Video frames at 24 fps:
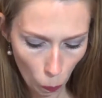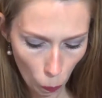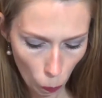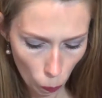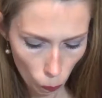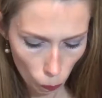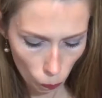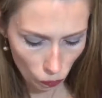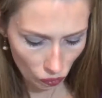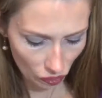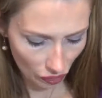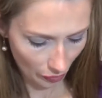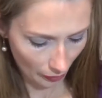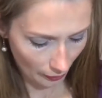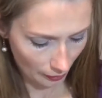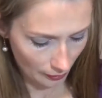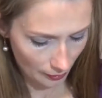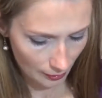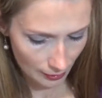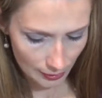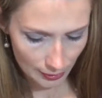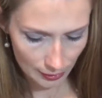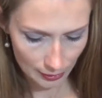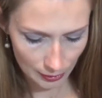
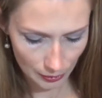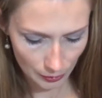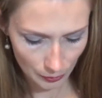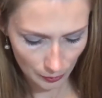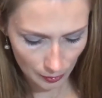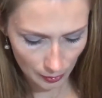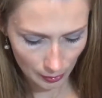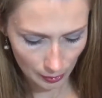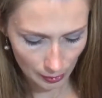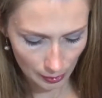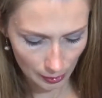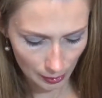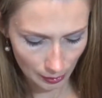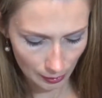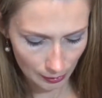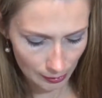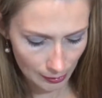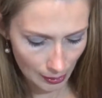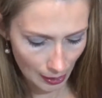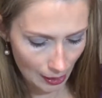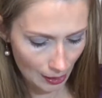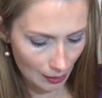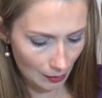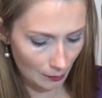Let's do the
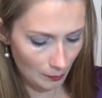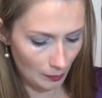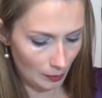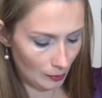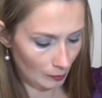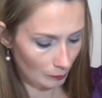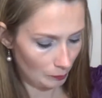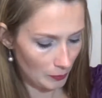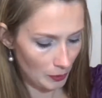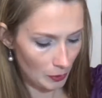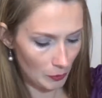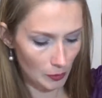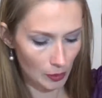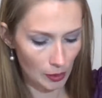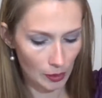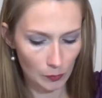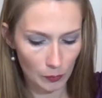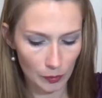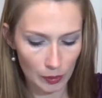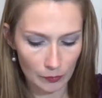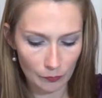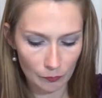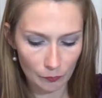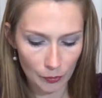Day Beauty
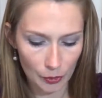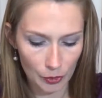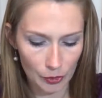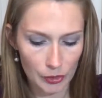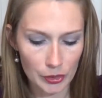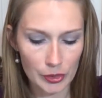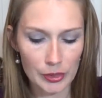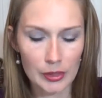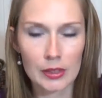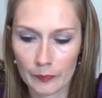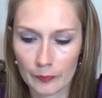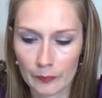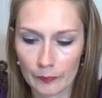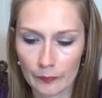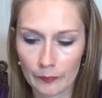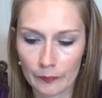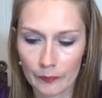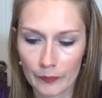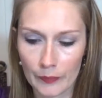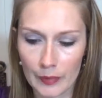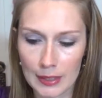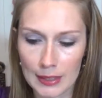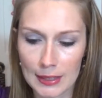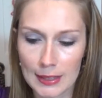one first.
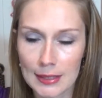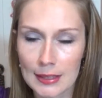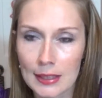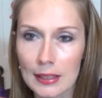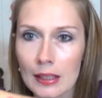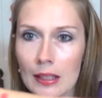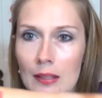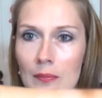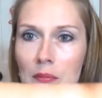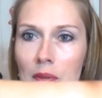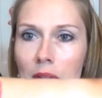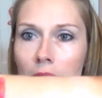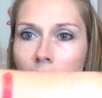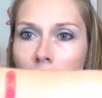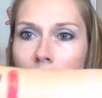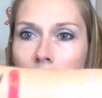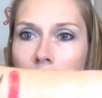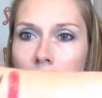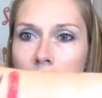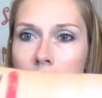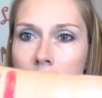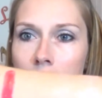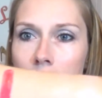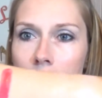This is the lip
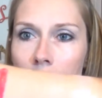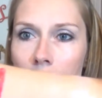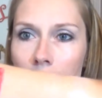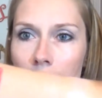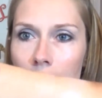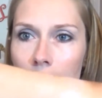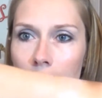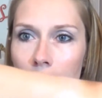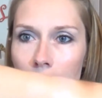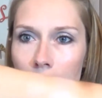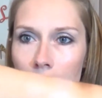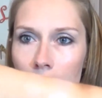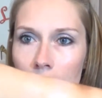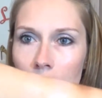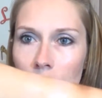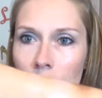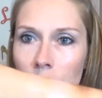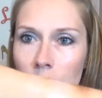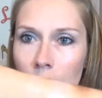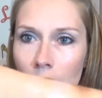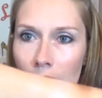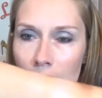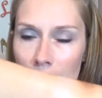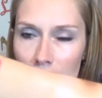gloss and the eyeliner.
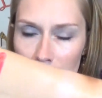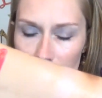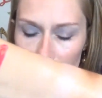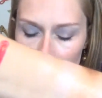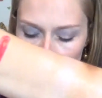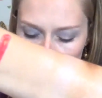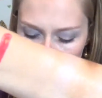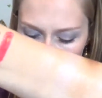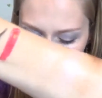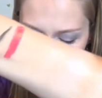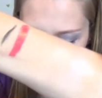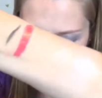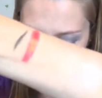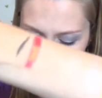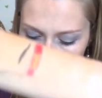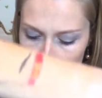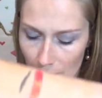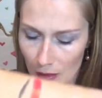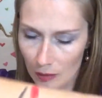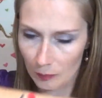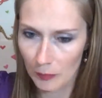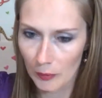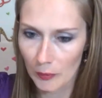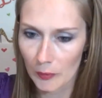I didn't do the
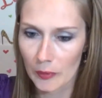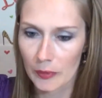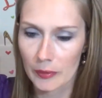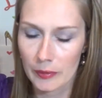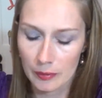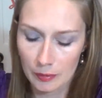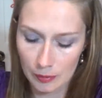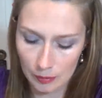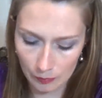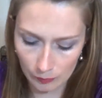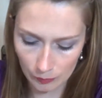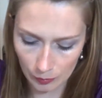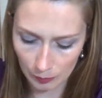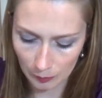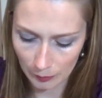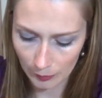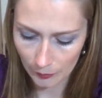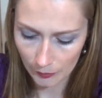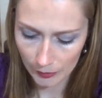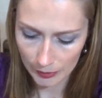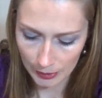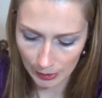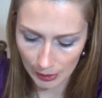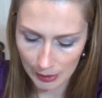eyeliner for
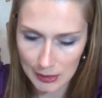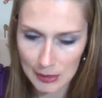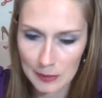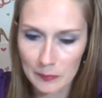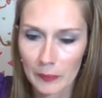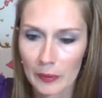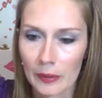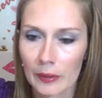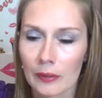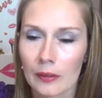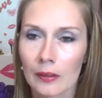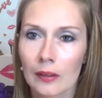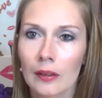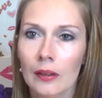both sets, but